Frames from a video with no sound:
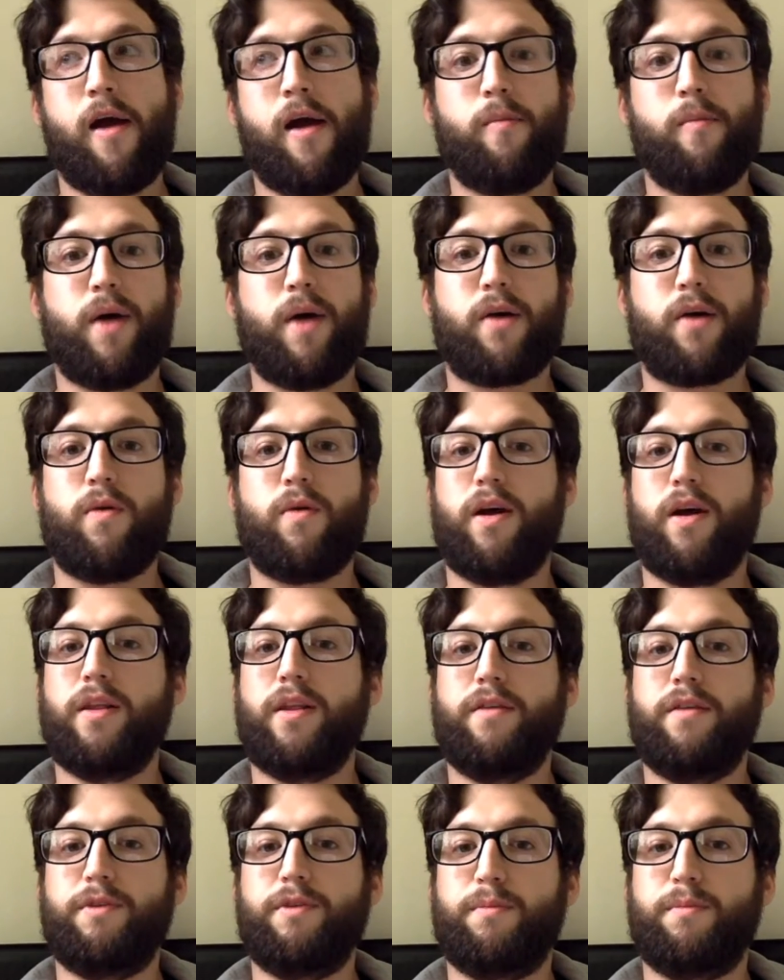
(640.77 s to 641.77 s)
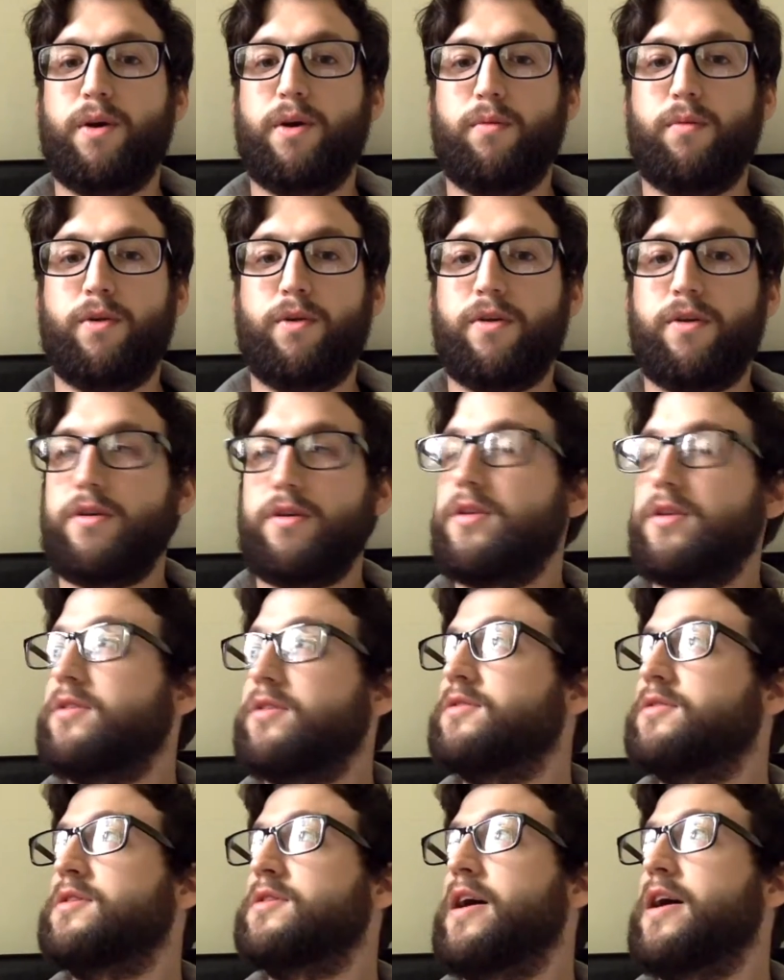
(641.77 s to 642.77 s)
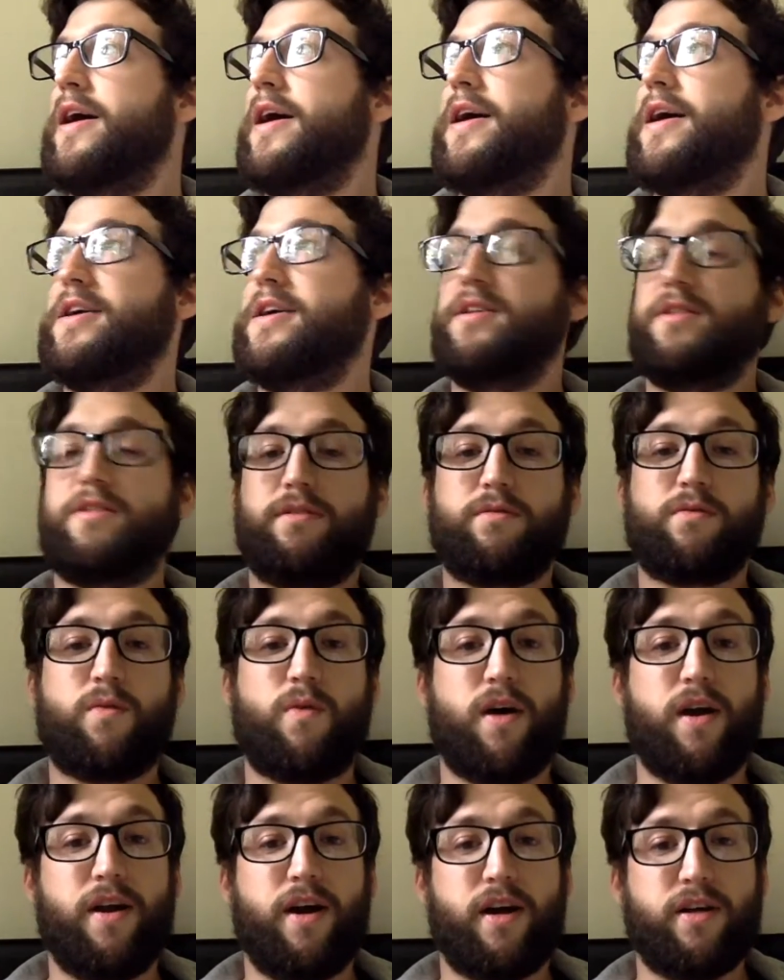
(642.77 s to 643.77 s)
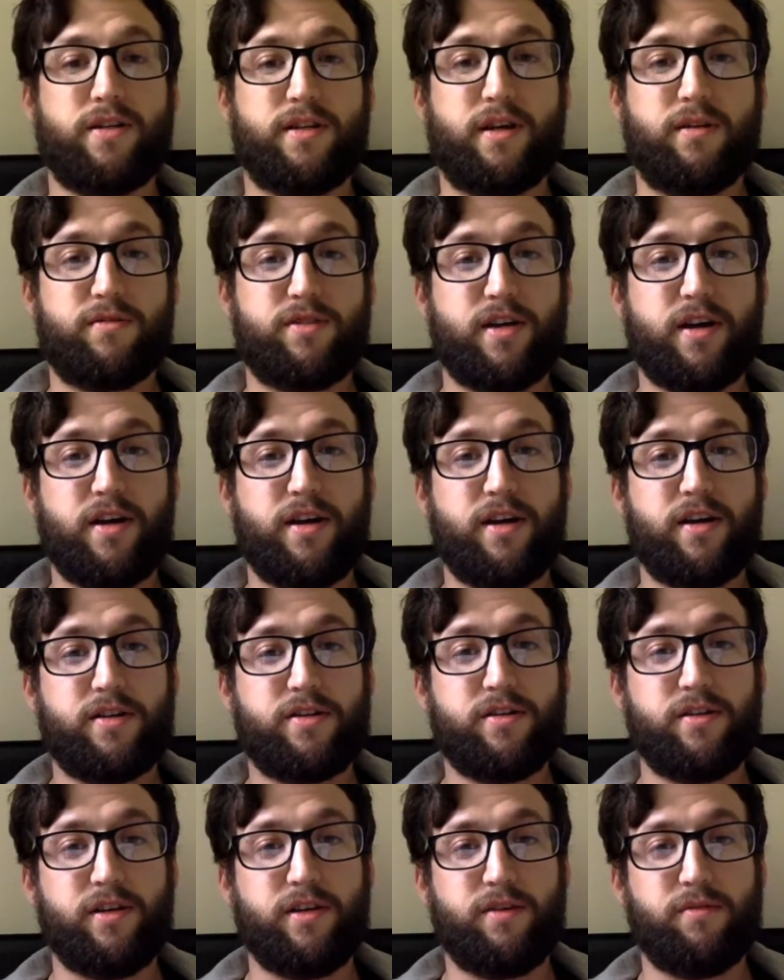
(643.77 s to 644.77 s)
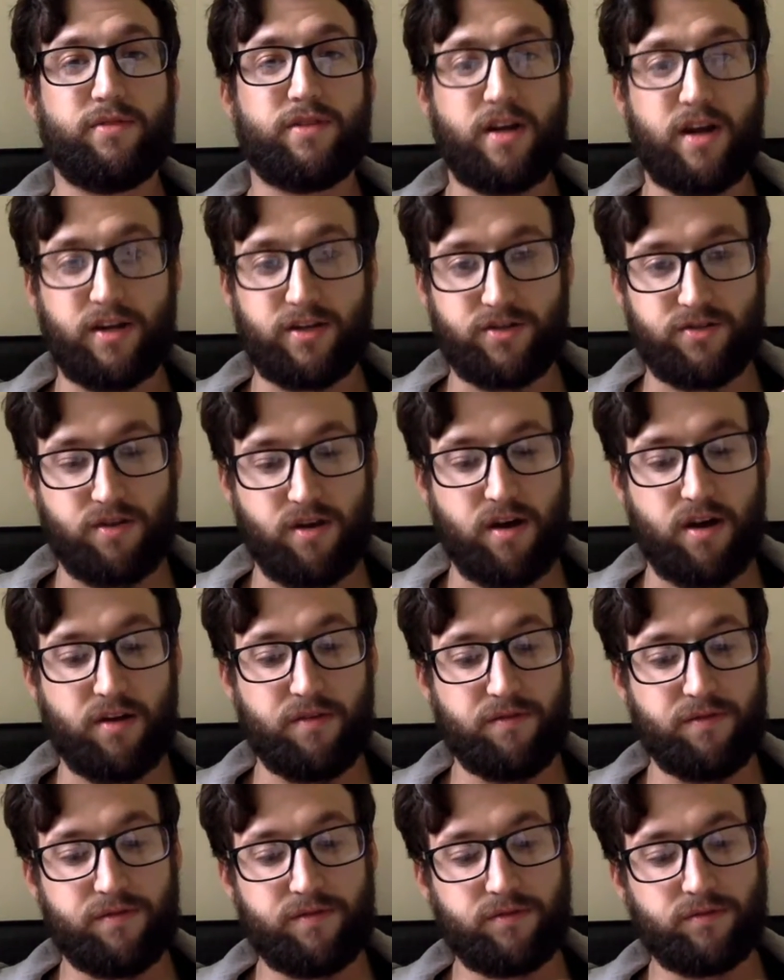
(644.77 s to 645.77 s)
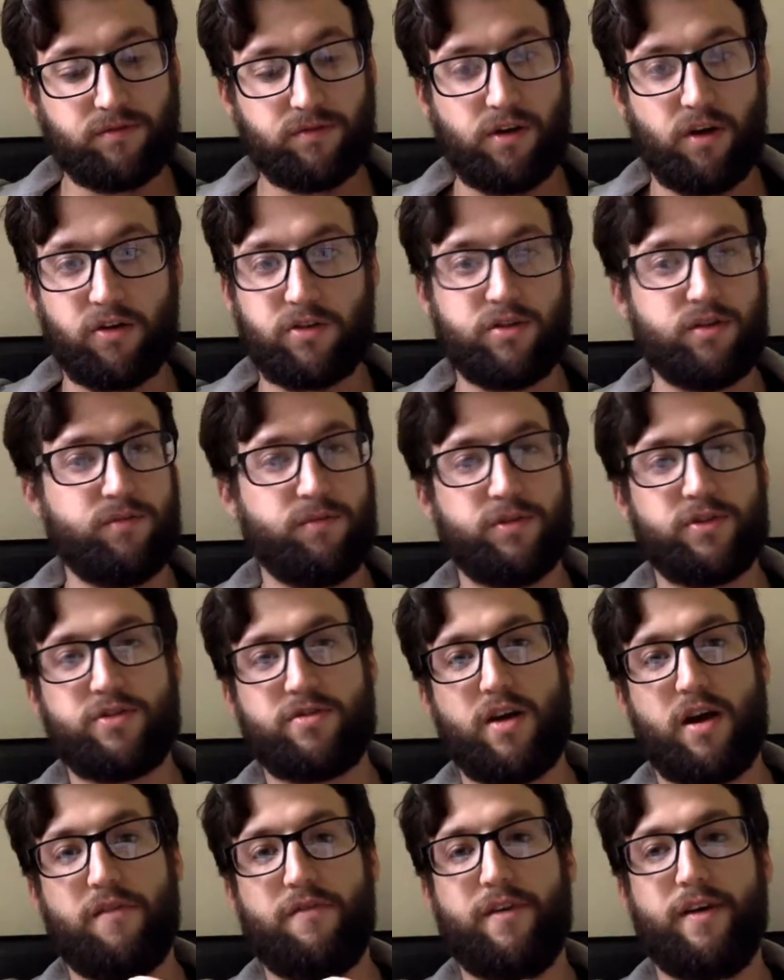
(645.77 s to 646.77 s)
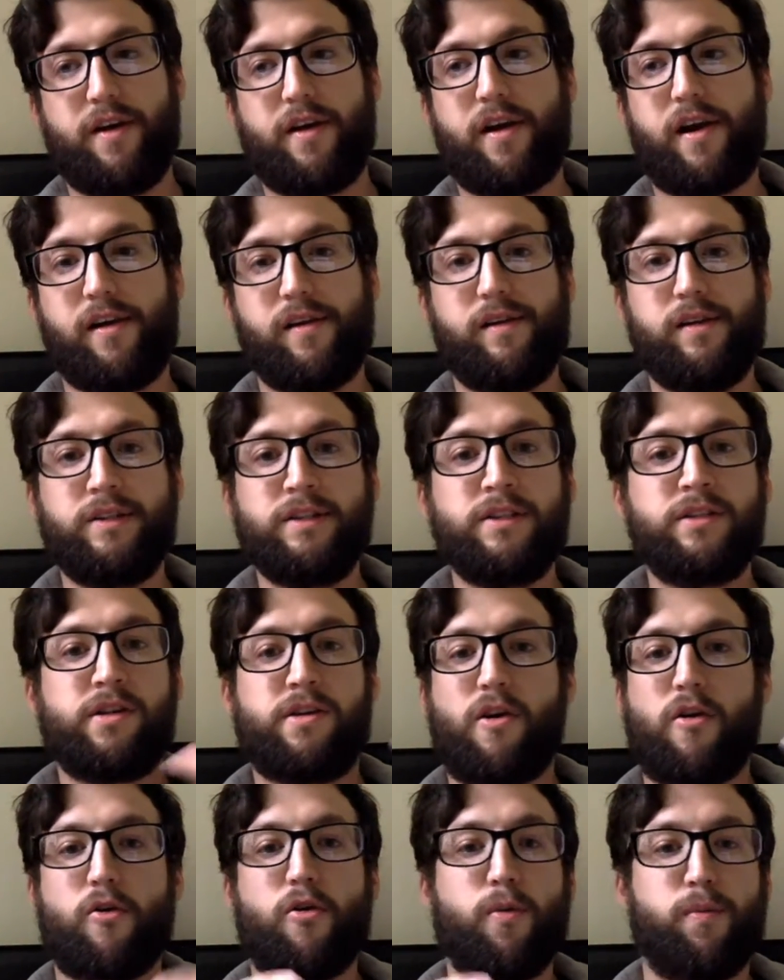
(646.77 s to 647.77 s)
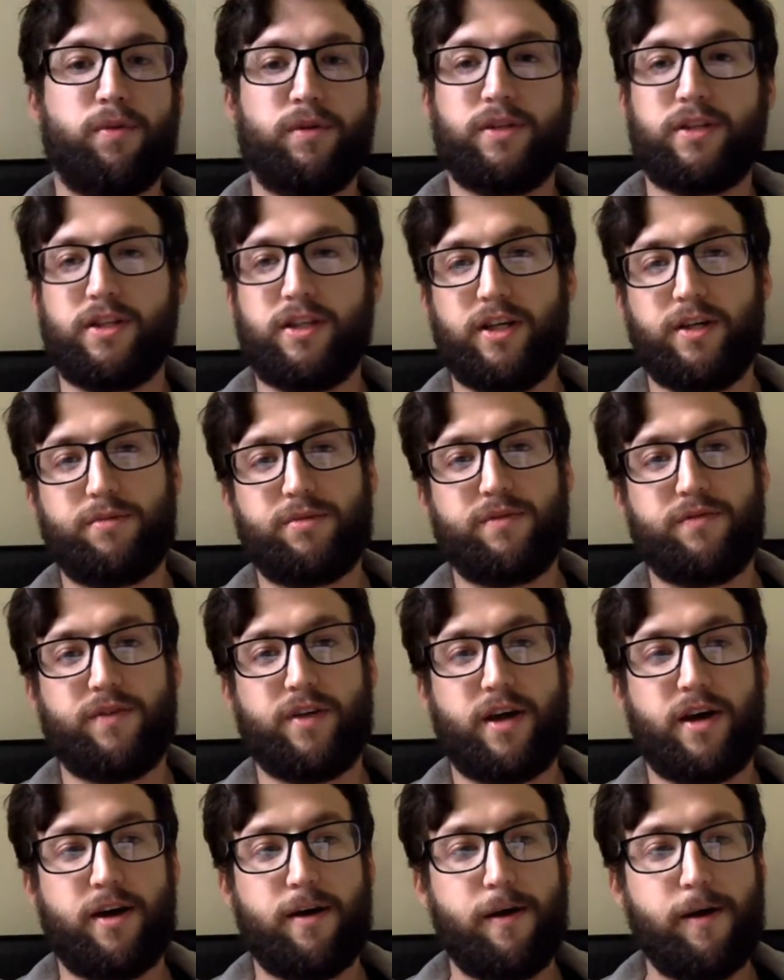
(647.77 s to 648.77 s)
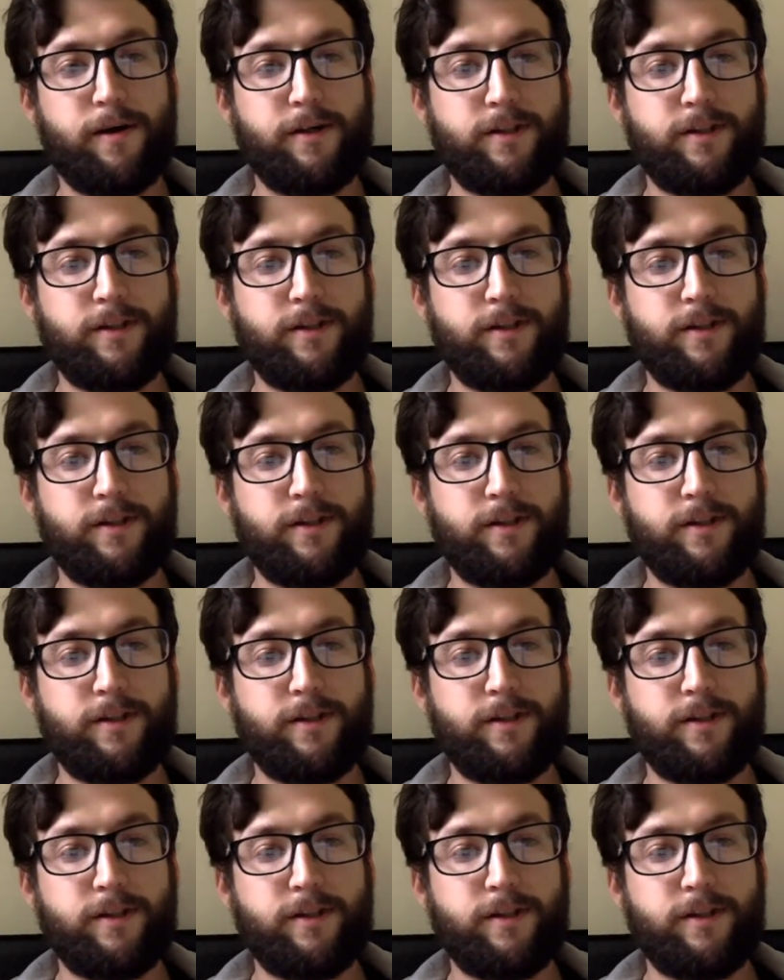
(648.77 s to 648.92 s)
I'm back where I live in Millbrook. It's quite nice outside actually. It was a nice drive, not too much traffic. Got a couple of clips of that.